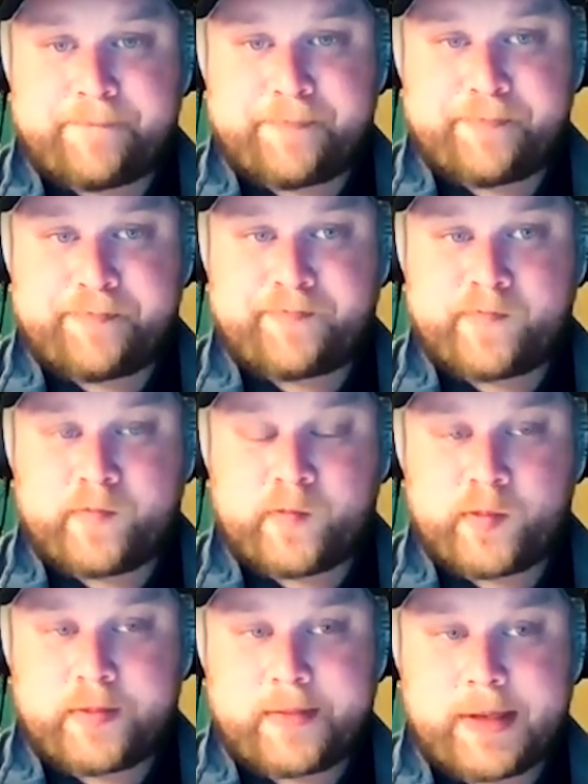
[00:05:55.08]

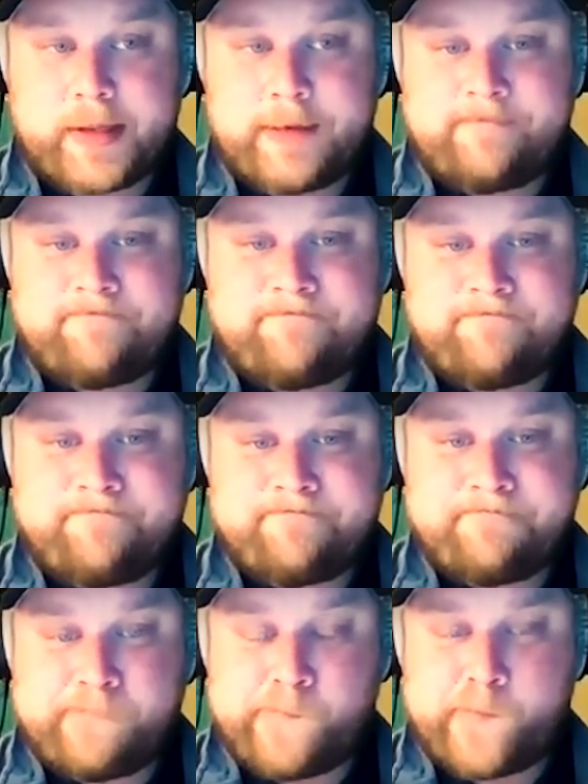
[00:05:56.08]

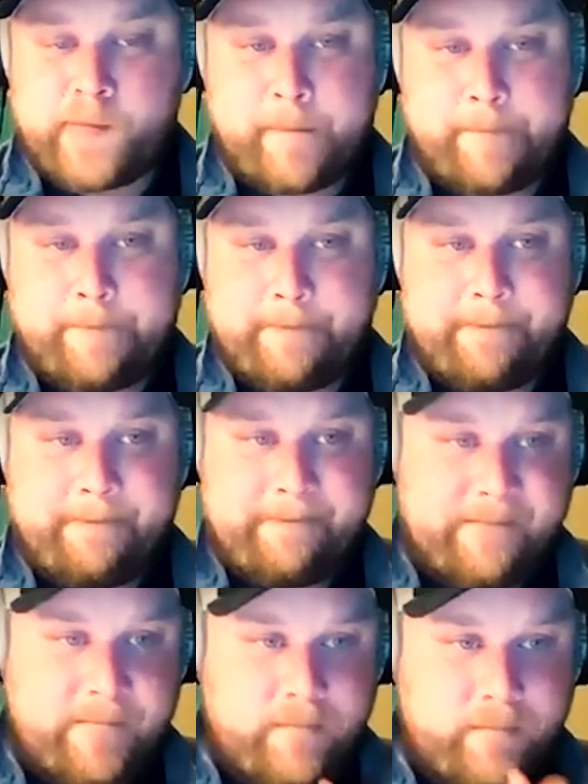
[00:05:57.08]

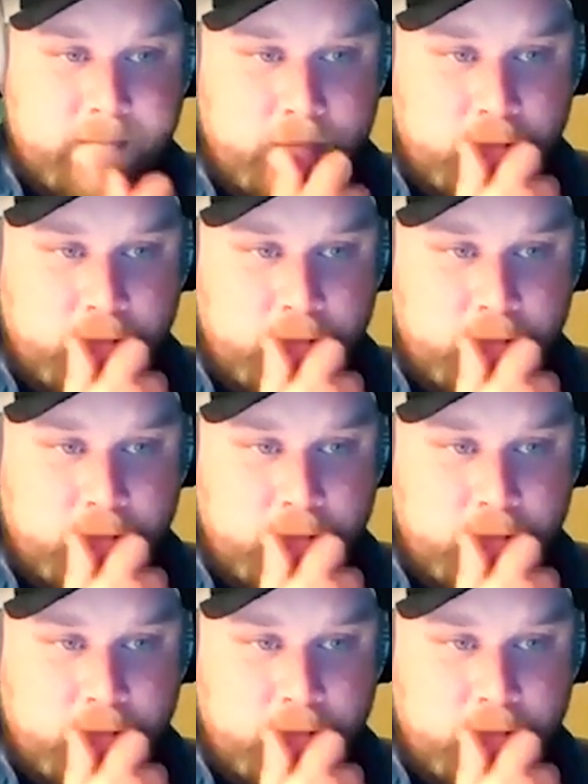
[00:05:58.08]
[no speech]